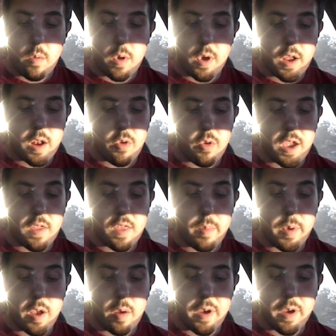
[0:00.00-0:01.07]
We got a break in
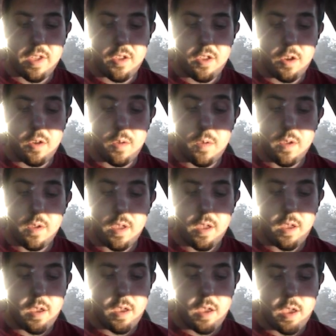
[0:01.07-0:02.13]
the mailbox, you know.
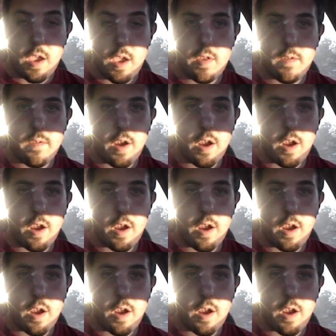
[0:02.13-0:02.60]
Even